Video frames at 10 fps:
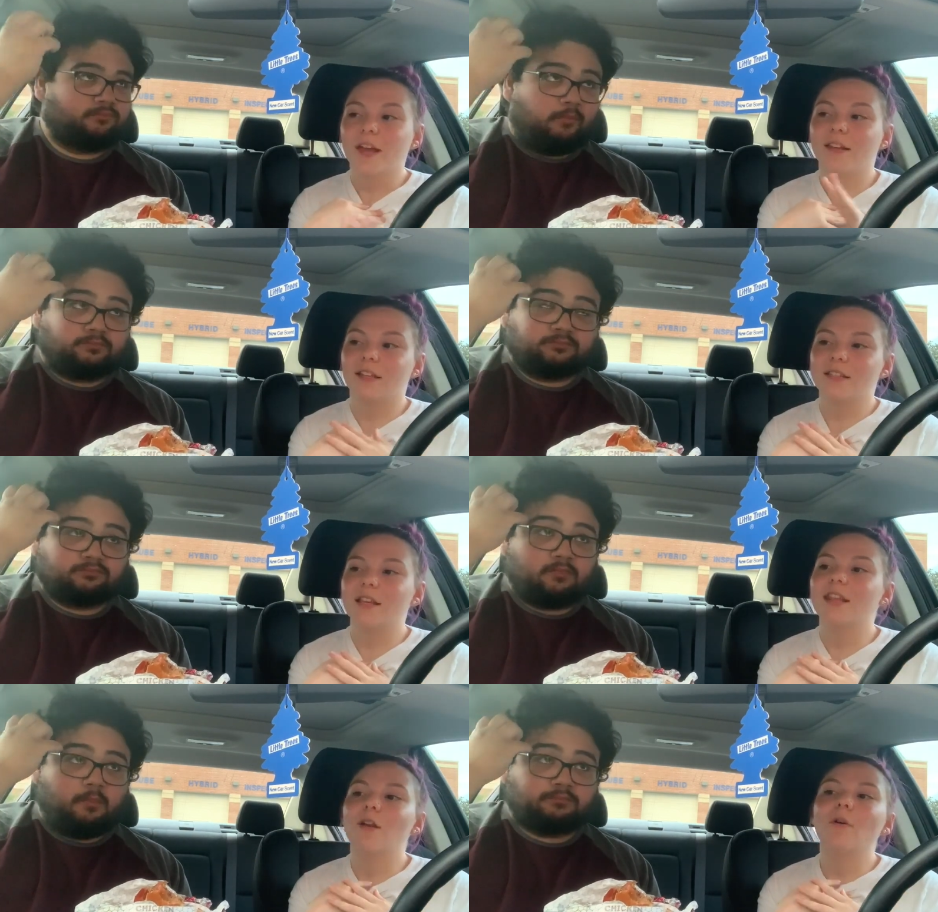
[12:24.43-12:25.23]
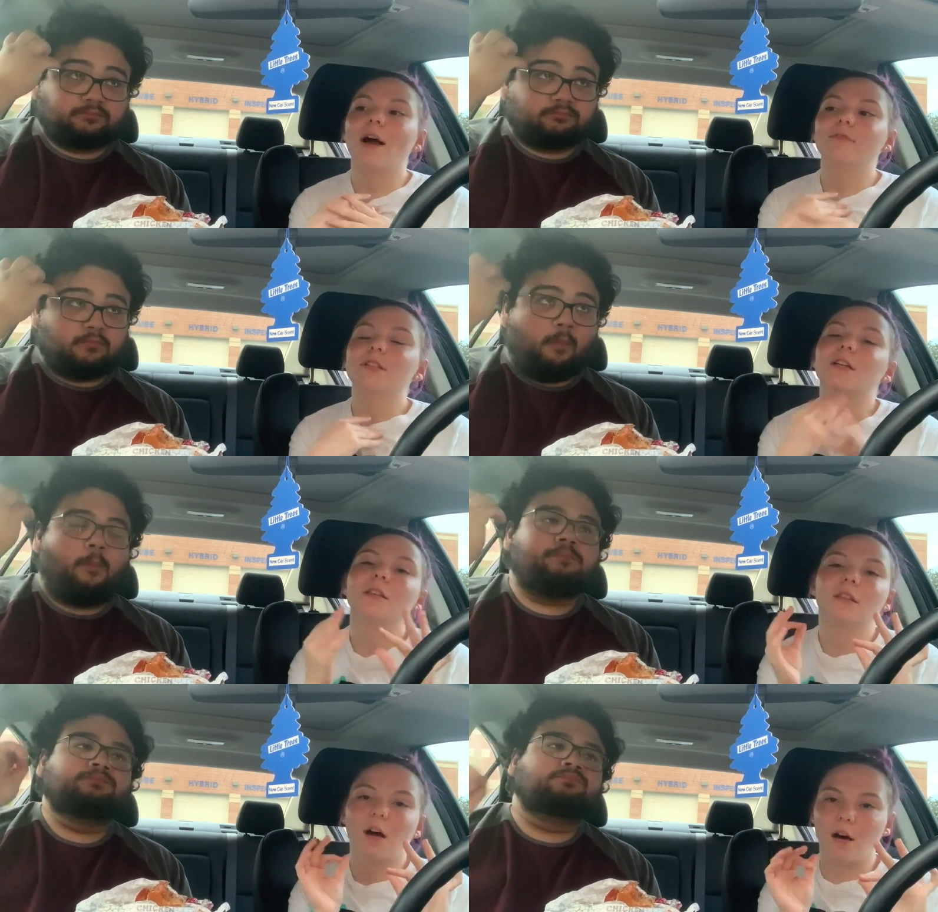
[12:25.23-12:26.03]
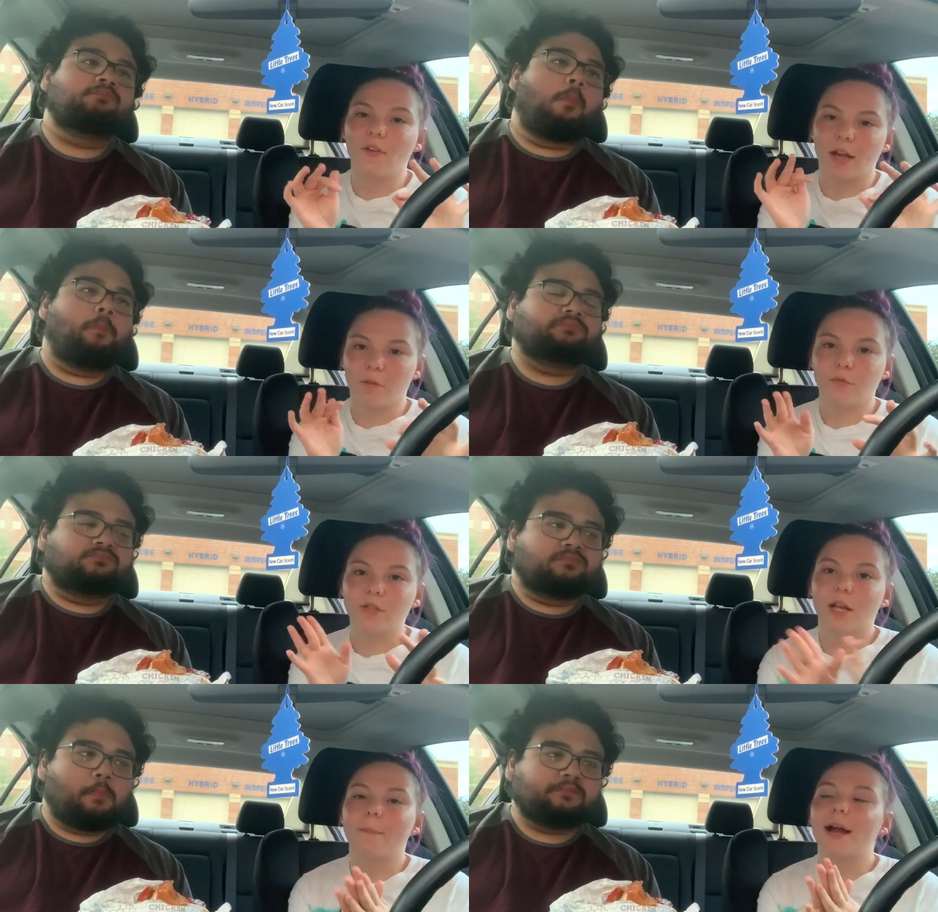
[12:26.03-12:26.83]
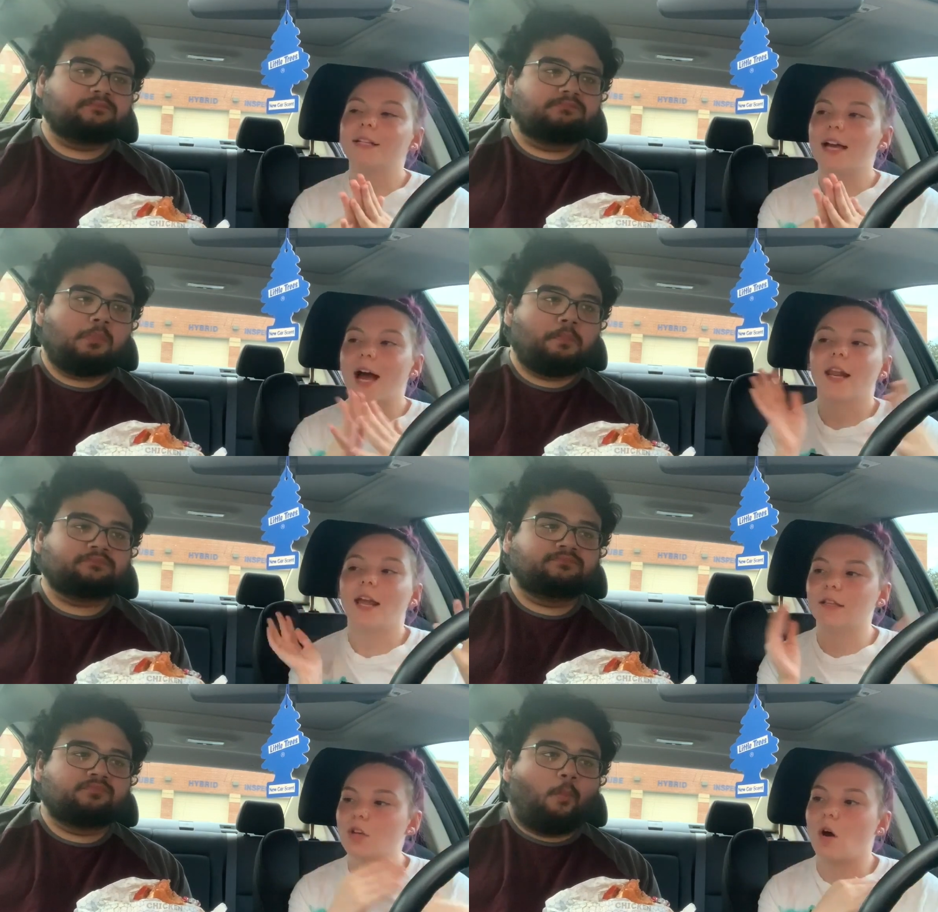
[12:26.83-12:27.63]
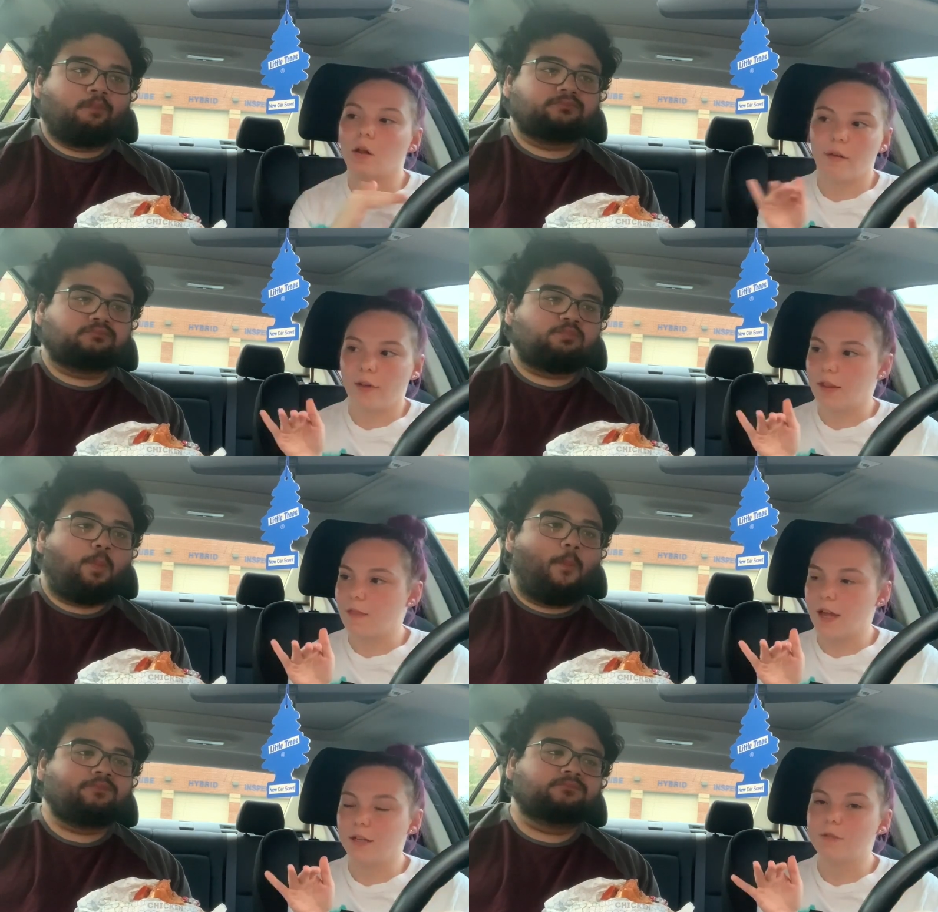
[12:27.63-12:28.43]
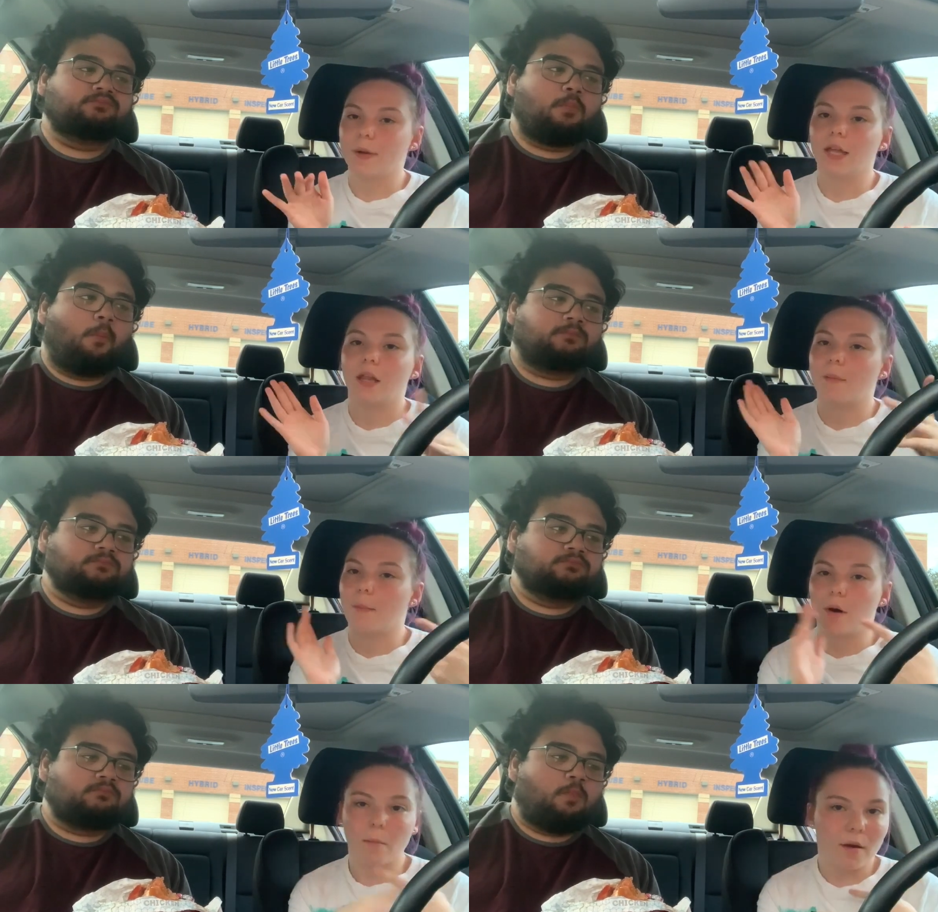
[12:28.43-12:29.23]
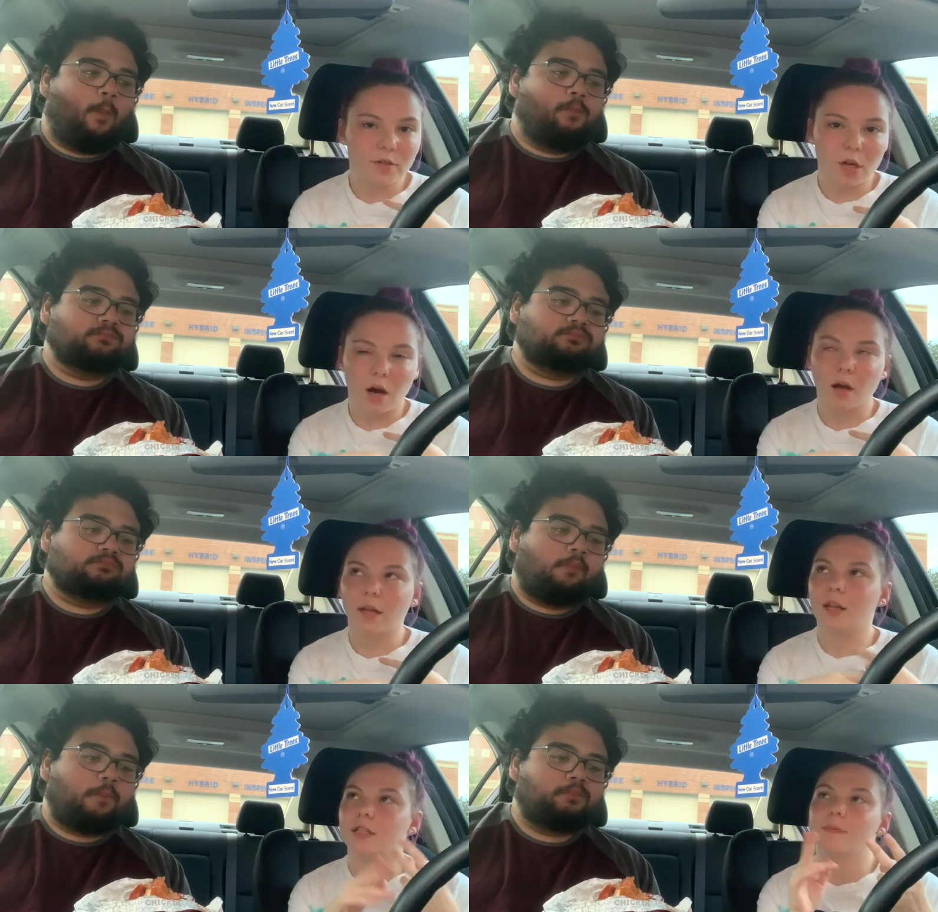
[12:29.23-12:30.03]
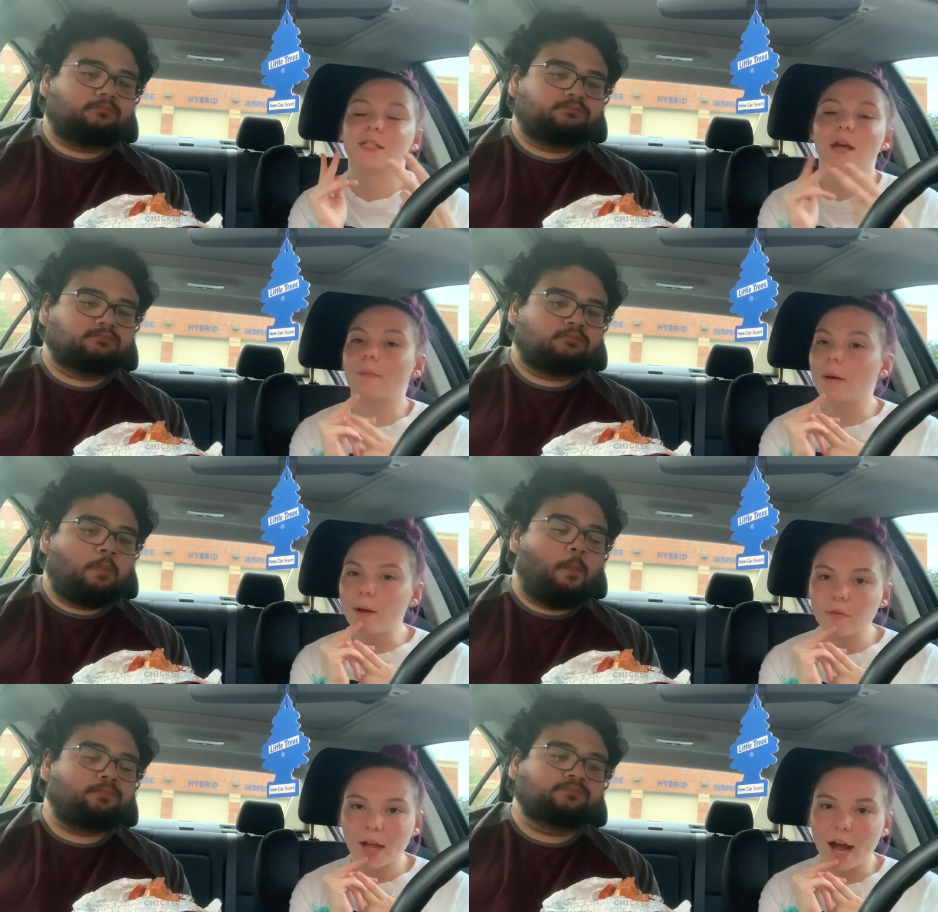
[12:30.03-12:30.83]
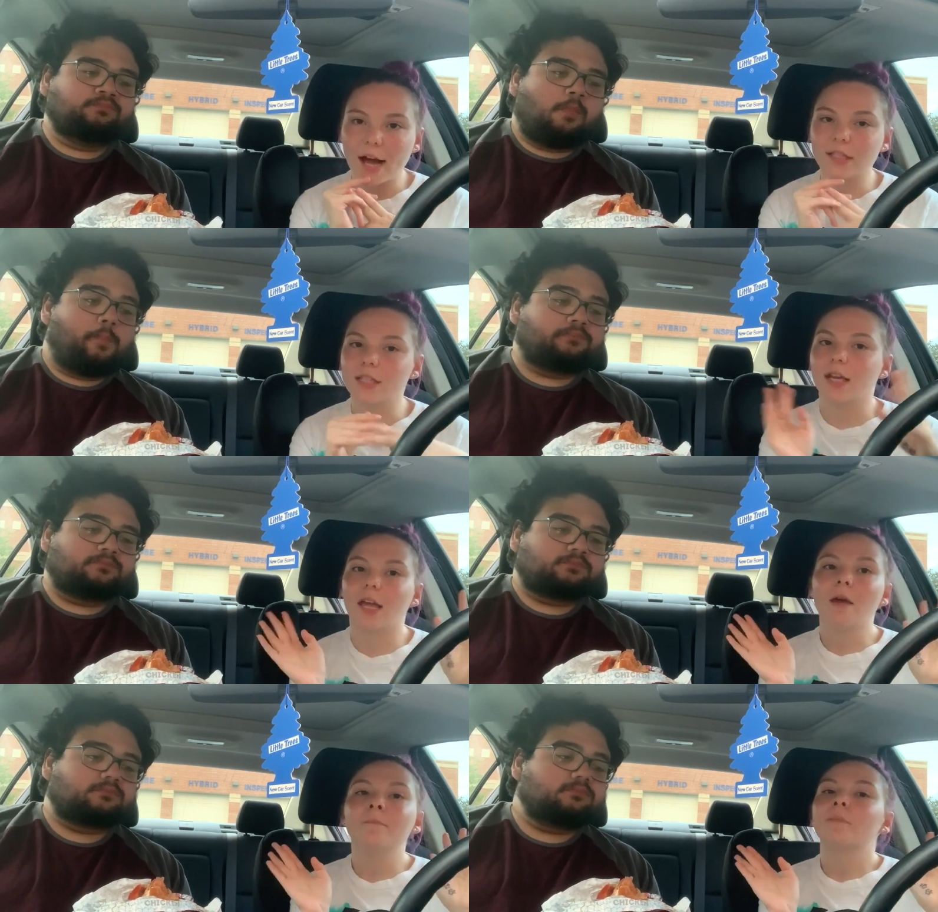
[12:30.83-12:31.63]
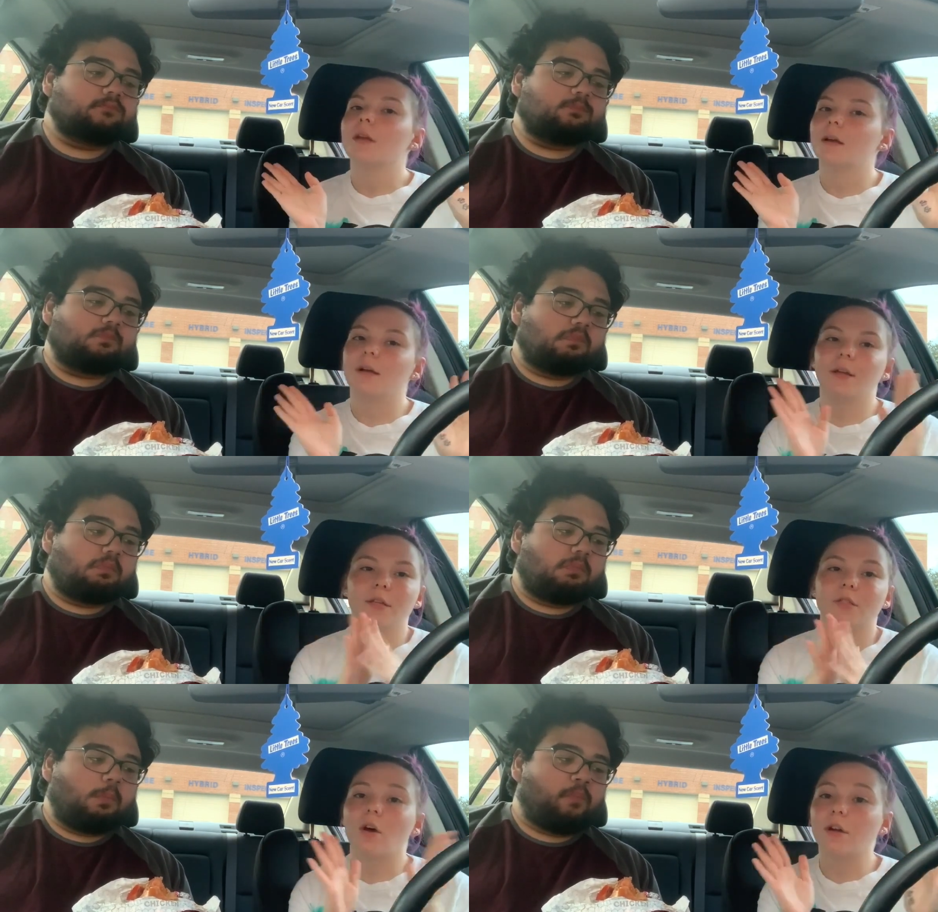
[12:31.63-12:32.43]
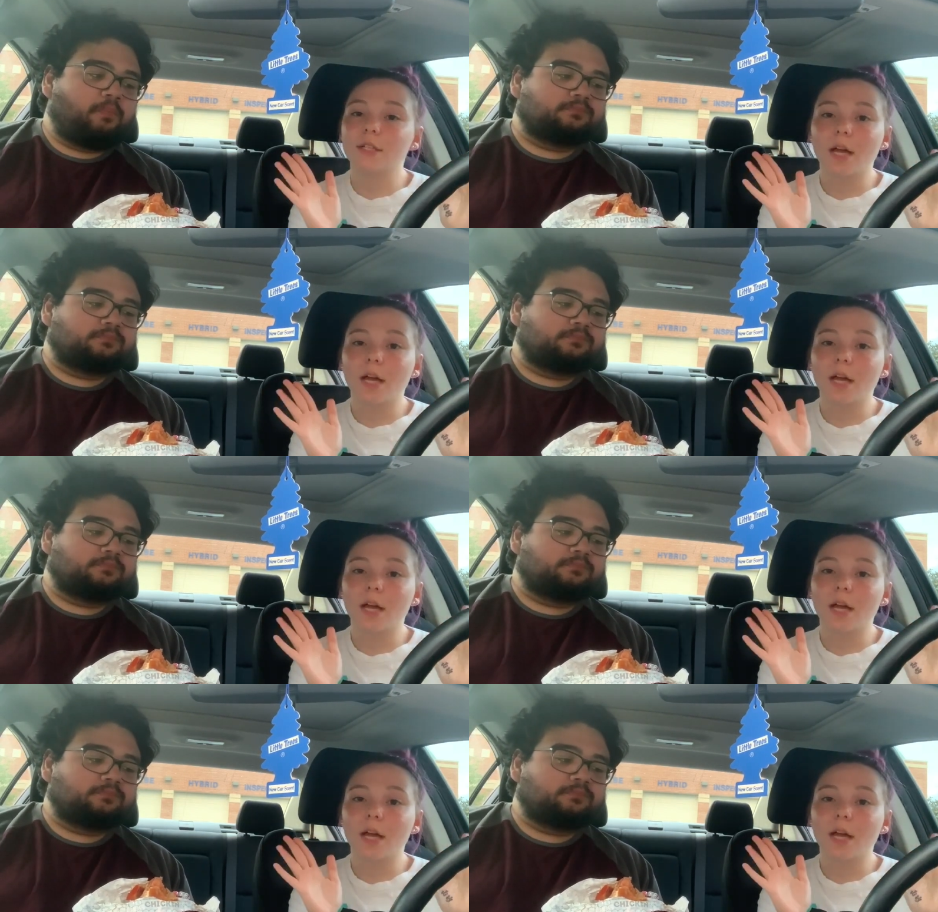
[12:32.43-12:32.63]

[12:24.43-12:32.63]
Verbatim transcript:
Speaker 1: Unless they don't have to love animals. Like my dad hates all living things, but he let my mom have a dog. He lets my stepmom have cats. Like as long as